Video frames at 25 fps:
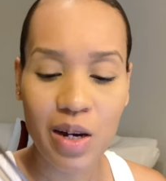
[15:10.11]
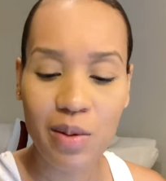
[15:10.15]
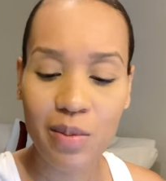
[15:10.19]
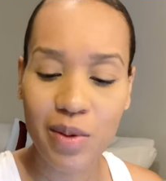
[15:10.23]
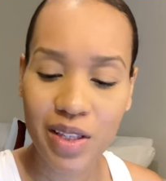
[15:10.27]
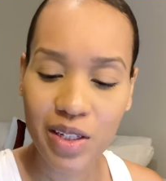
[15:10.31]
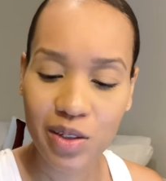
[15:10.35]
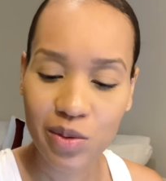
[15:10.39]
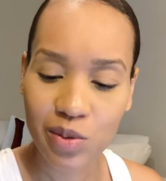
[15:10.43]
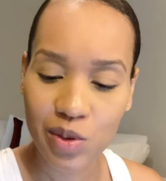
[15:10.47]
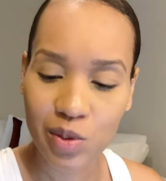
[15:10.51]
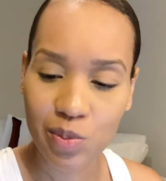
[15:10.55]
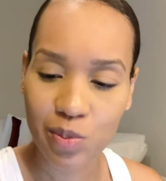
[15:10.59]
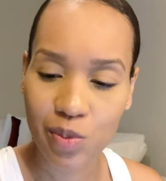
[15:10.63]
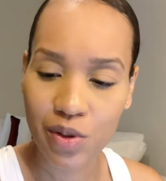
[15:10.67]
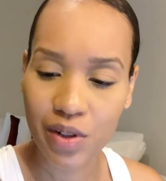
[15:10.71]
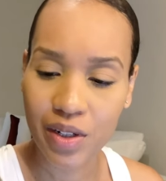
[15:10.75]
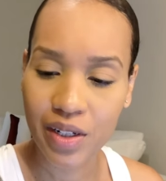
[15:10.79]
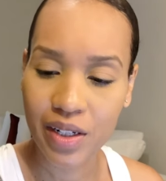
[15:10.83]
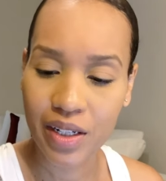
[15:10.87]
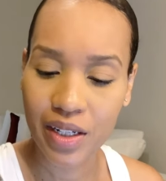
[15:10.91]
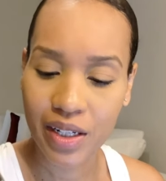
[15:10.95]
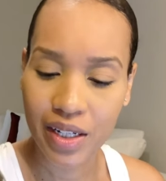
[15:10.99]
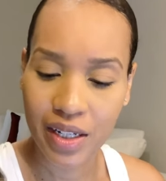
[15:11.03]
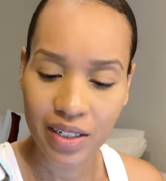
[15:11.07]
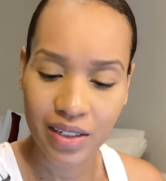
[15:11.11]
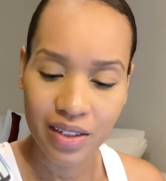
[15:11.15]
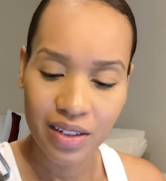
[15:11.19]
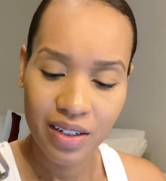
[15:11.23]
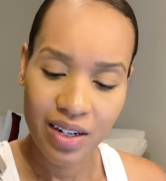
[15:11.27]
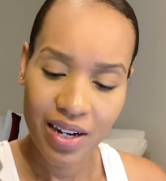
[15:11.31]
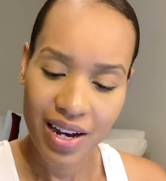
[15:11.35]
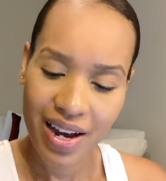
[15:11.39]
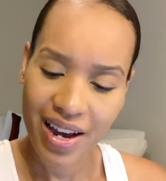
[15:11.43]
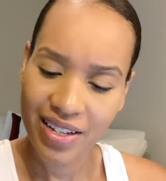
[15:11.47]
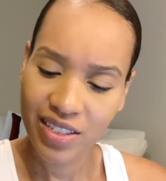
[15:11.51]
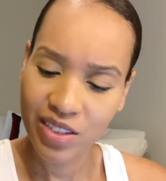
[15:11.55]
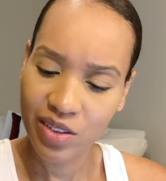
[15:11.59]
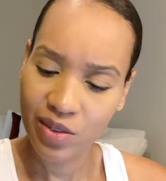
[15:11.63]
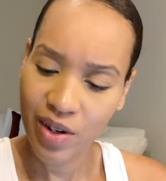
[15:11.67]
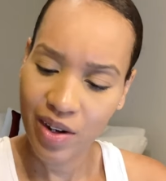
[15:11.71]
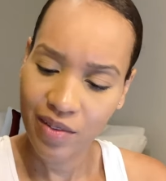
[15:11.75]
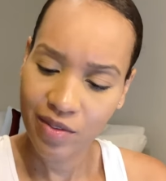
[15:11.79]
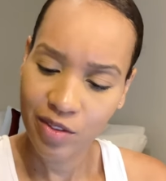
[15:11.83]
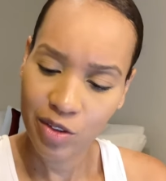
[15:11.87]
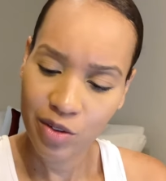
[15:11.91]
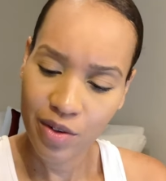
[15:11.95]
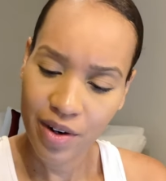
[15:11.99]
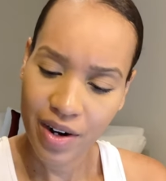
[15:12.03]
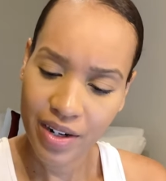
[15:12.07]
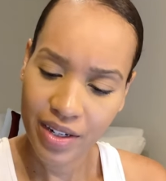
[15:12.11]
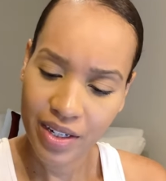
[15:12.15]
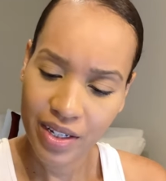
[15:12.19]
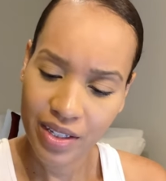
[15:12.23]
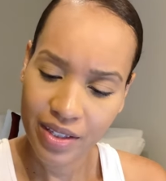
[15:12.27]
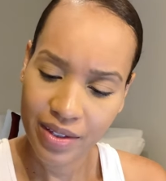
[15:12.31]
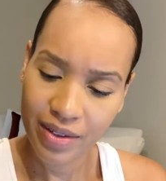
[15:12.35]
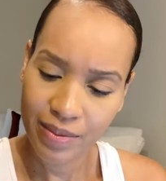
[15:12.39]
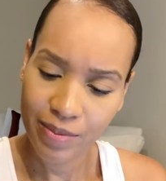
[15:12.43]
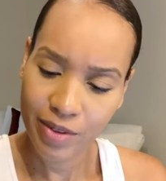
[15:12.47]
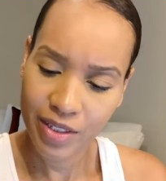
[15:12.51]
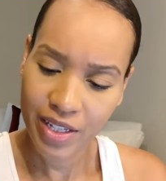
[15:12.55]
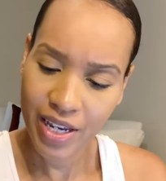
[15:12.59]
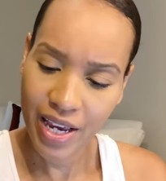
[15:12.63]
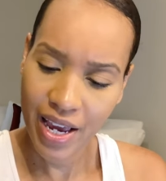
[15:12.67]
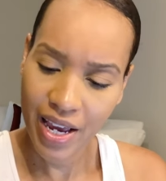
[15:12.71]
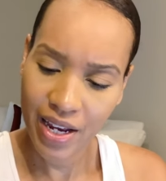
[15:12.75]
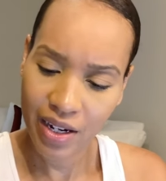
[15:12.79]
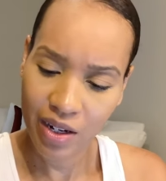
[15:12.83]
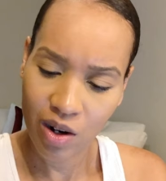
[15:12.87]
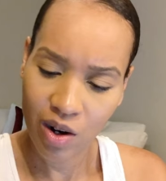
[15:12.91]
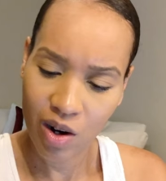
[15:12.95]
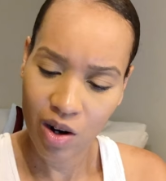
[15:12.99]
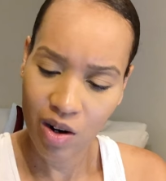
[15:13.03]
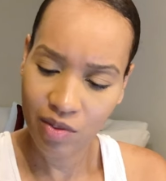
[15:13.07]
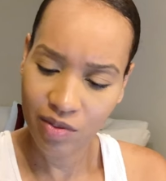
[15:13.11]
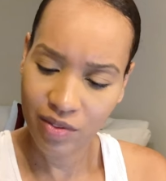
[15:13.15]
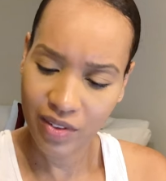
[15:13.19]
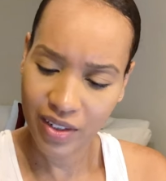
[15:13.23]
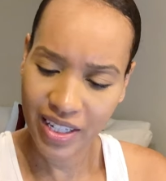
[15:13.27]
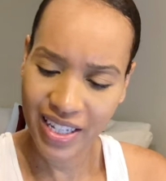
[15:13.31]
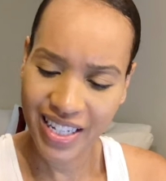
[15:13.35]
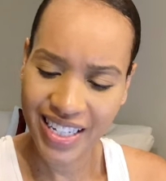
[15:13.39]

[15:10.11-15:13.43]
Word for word: But this was pretty, and I still have to try and get the tag off.